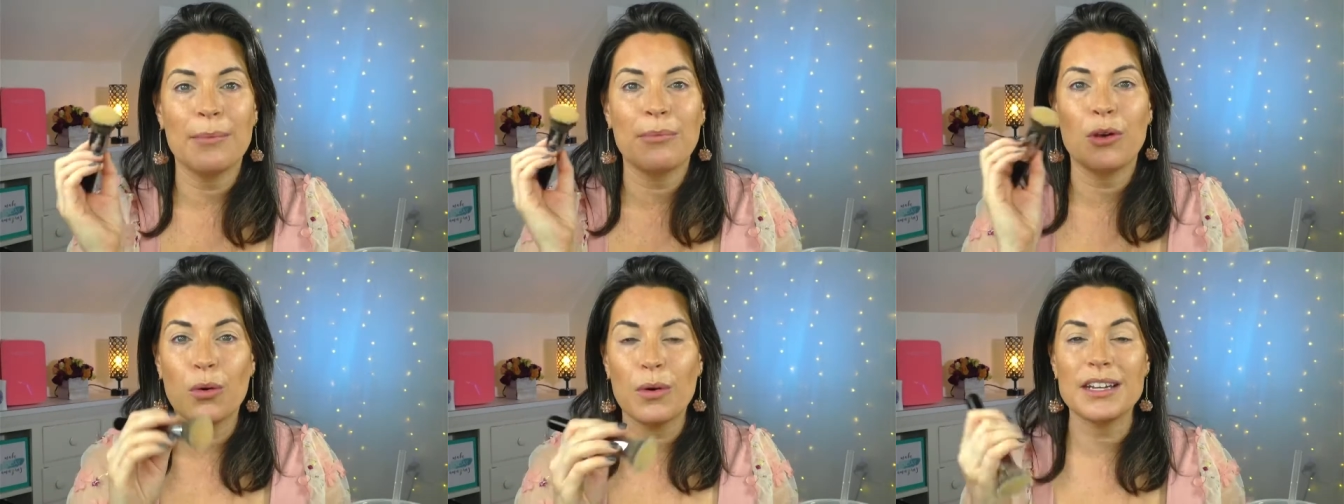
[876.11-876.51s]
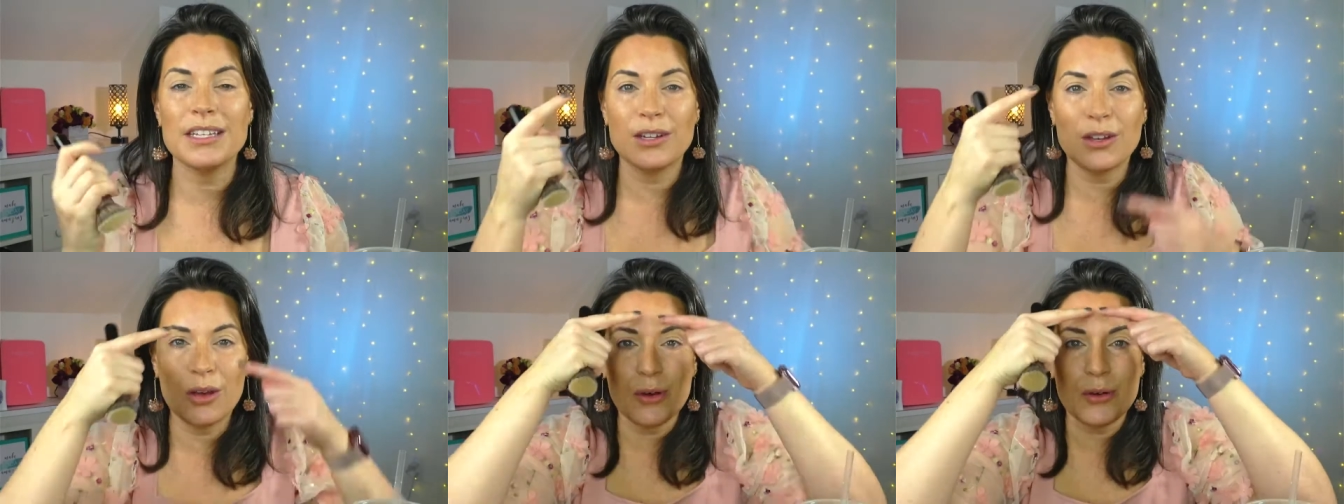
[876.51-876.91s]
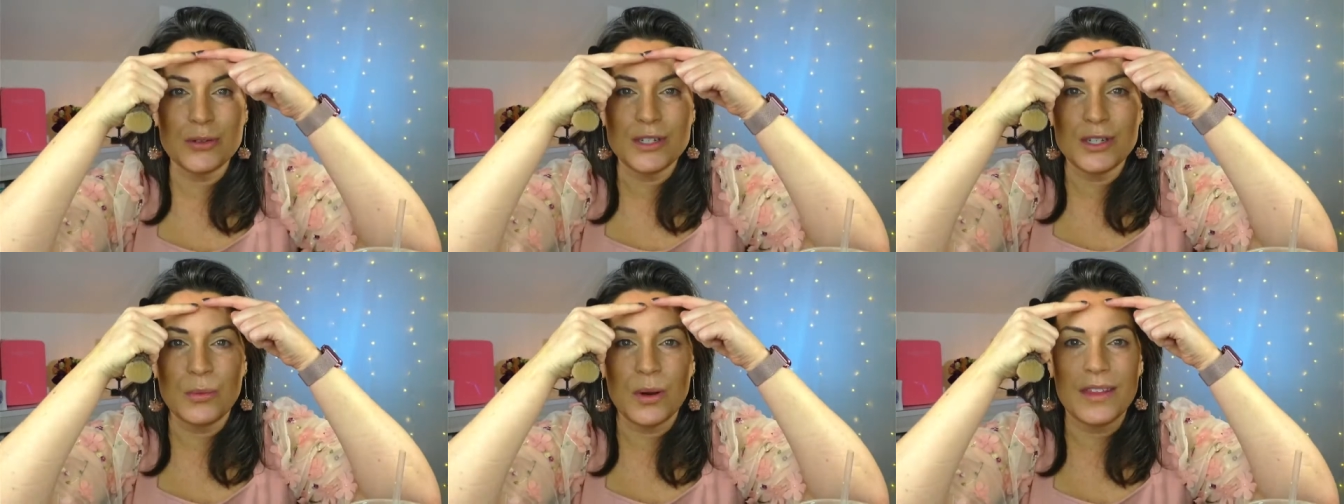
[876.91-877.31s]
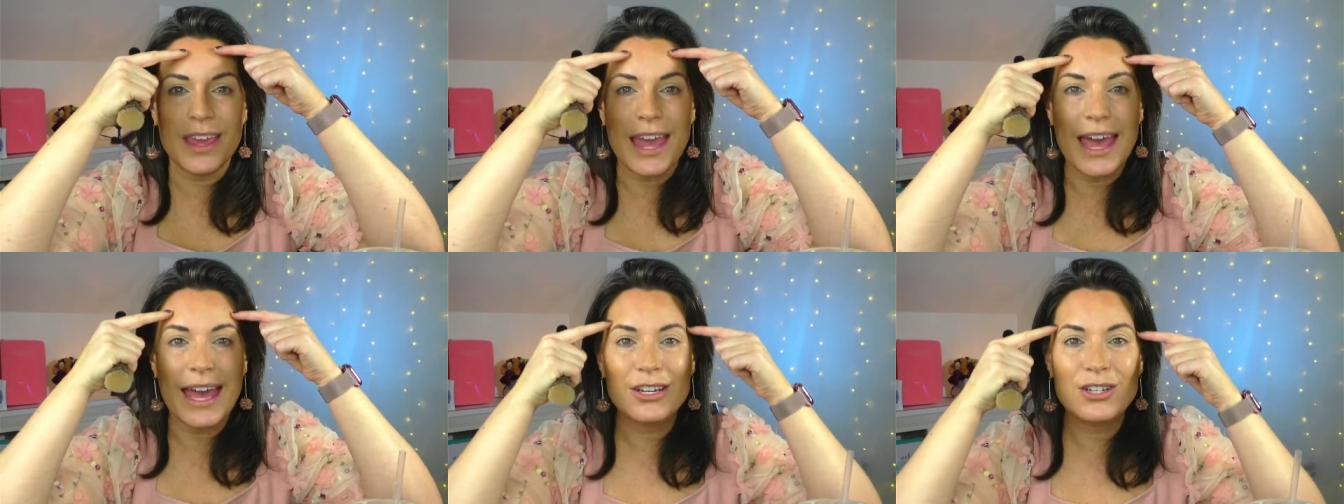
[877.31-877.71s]
I'm going to go to where the
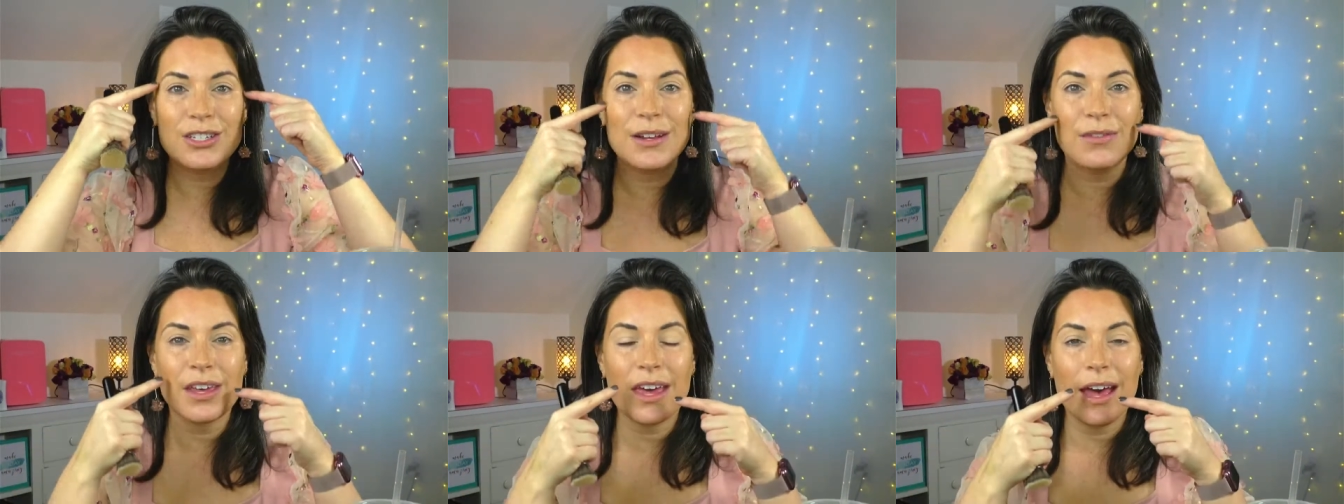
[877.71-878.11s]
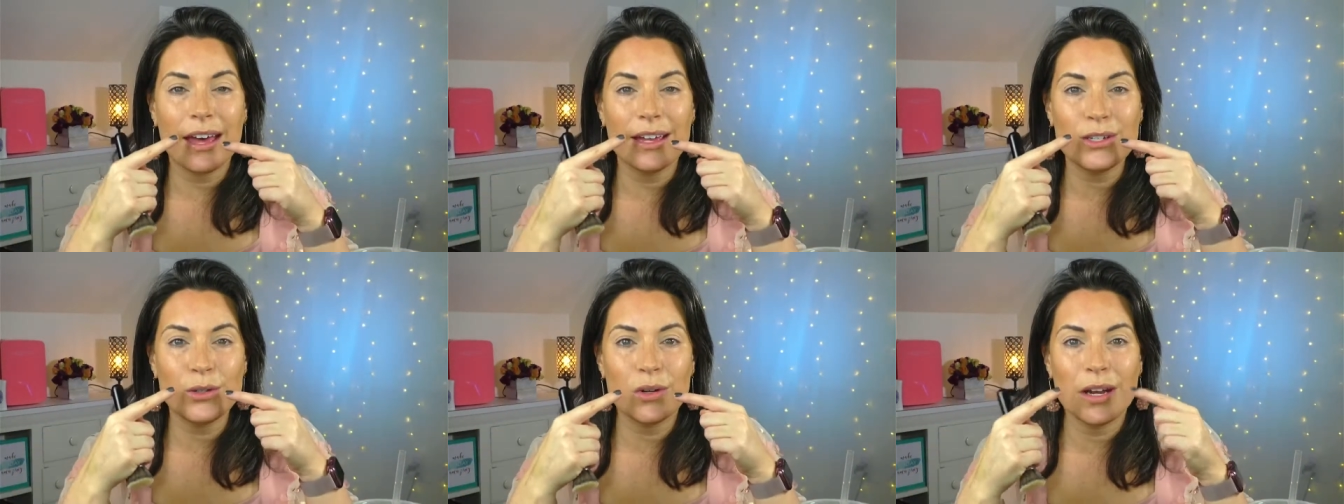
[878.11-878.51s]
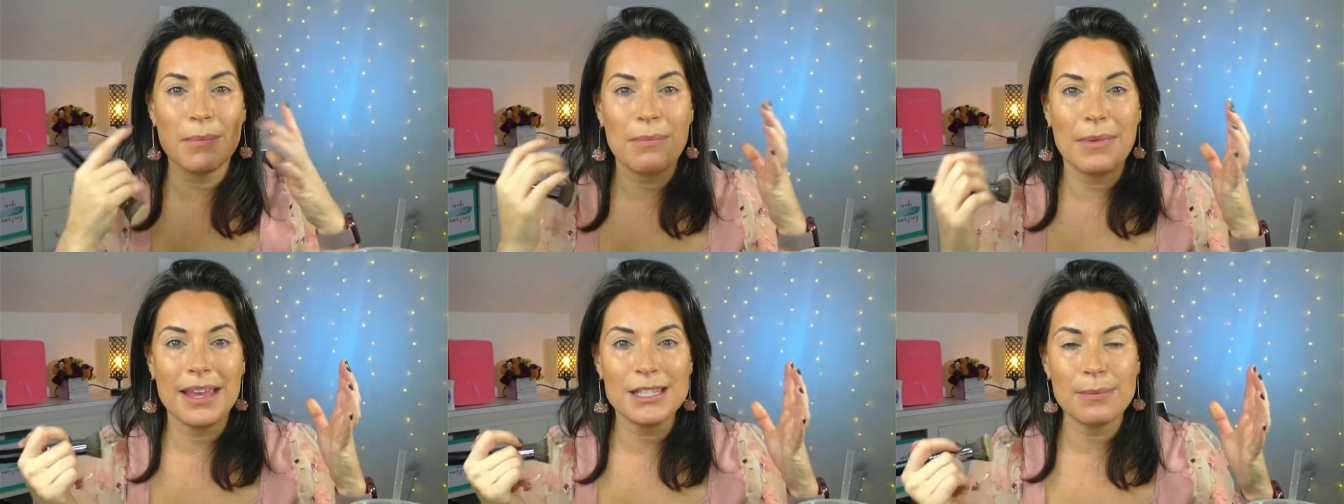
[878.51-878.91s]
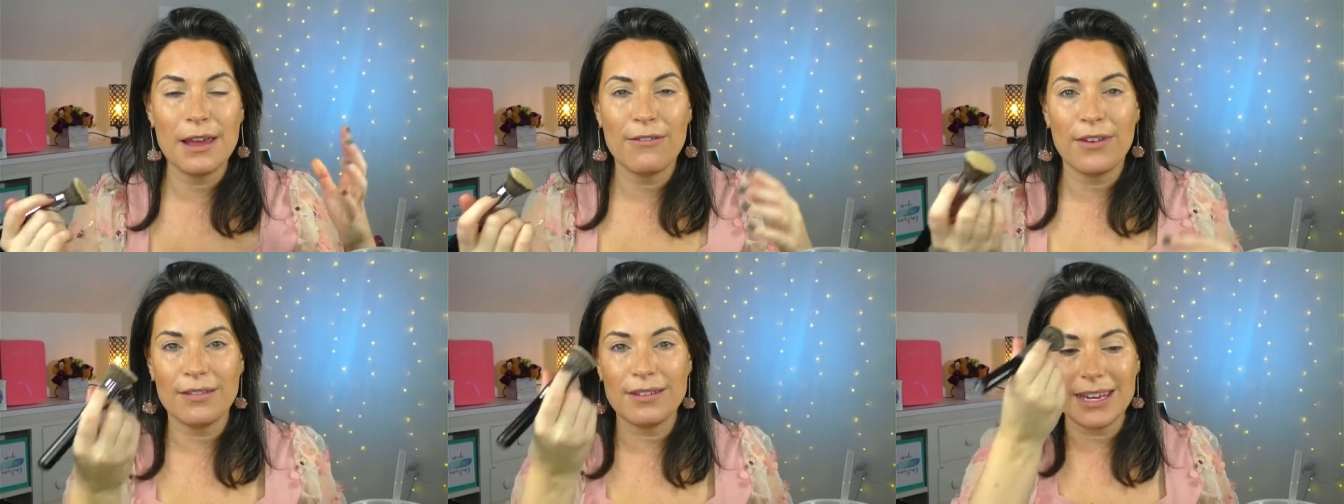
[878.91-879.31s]
edges of the contouring meets my
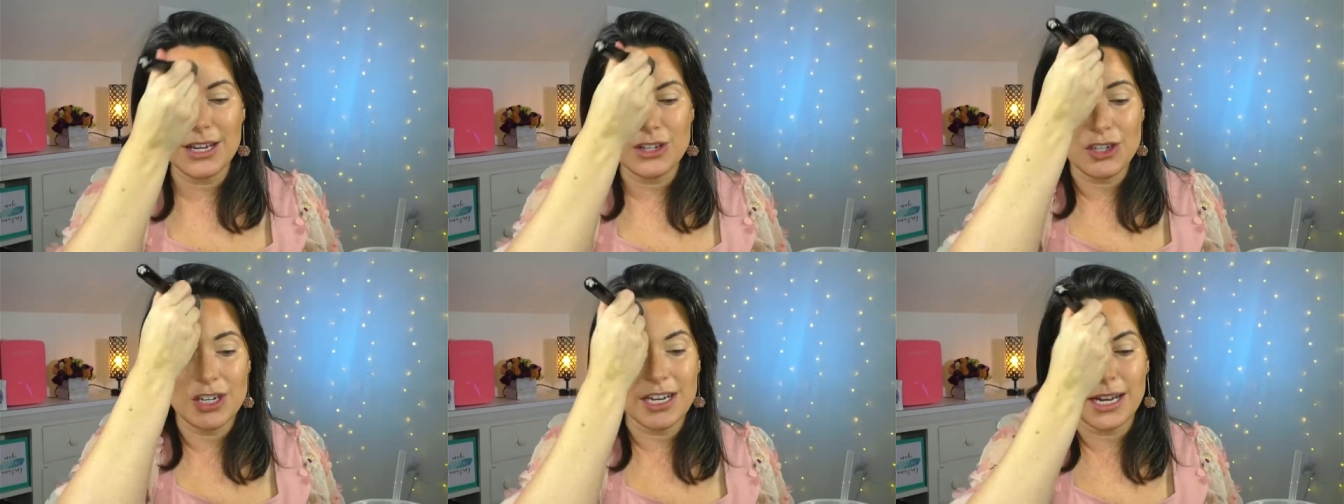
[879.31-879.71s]
foundation,